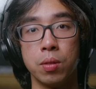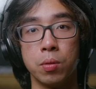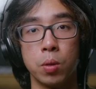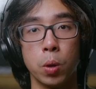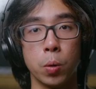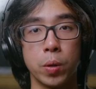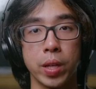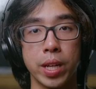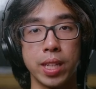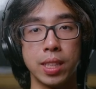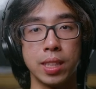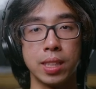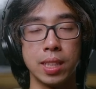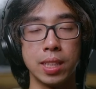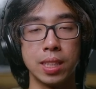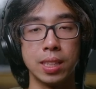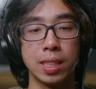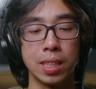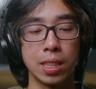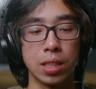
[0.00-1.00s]
Rode
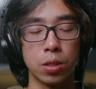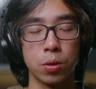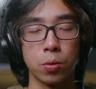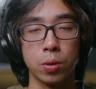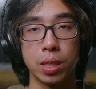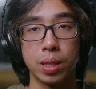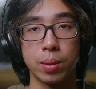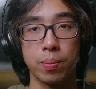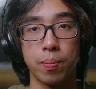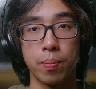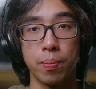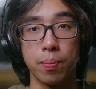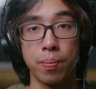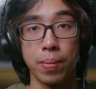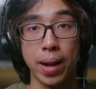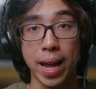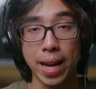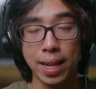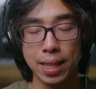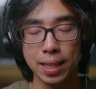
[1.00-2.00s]
NTG3
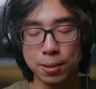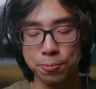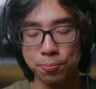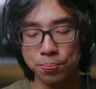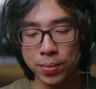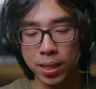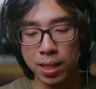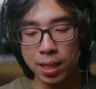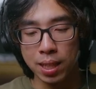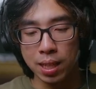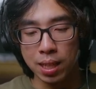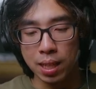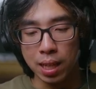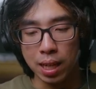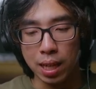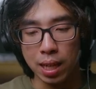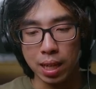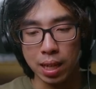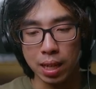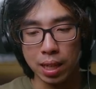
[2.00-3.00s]
Black.
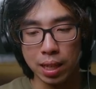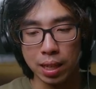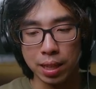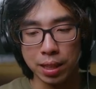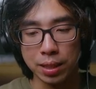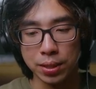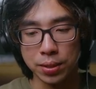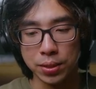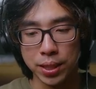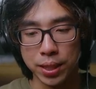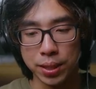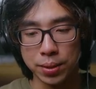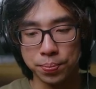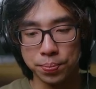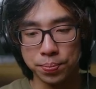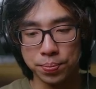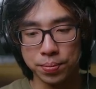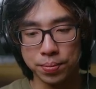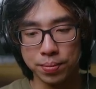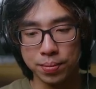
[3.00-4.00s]
And
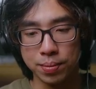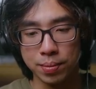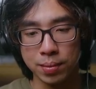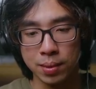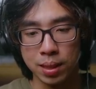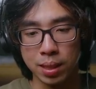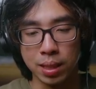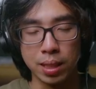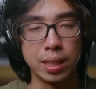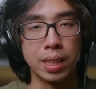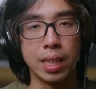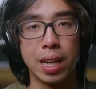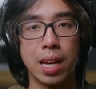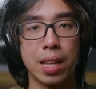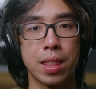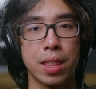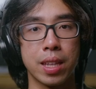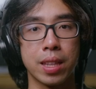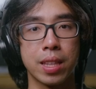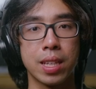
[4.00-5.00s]
yeah, I
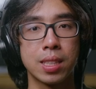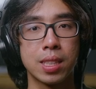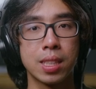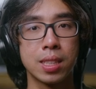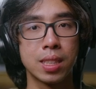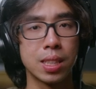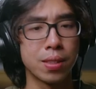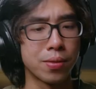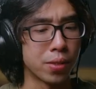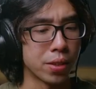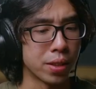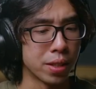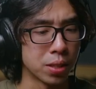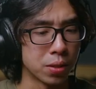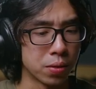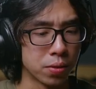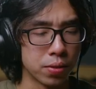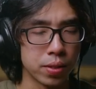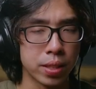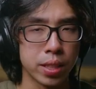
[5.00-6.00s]
think this is it for
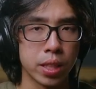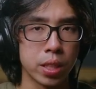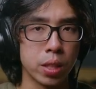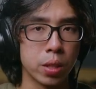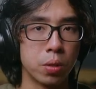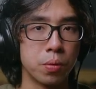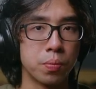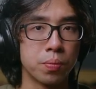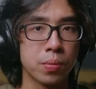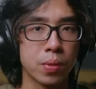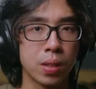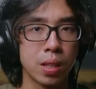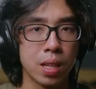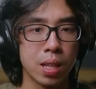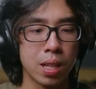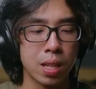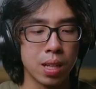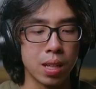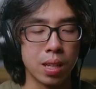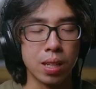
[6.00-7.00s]
this video.
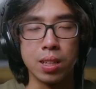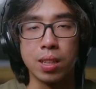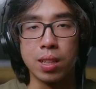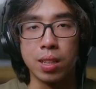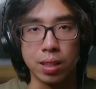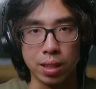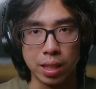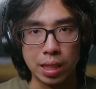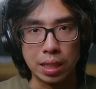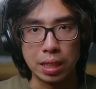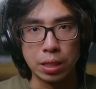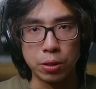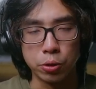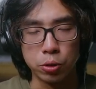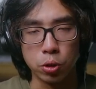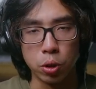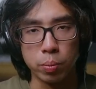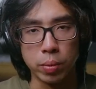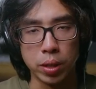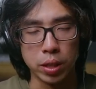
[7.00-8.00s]
Thank you
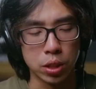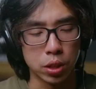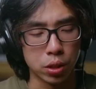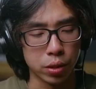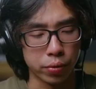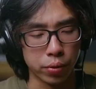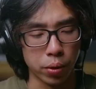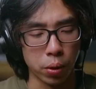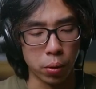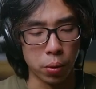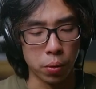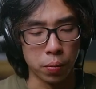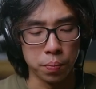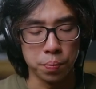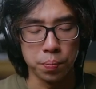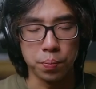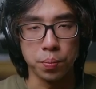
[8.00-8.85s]
so much for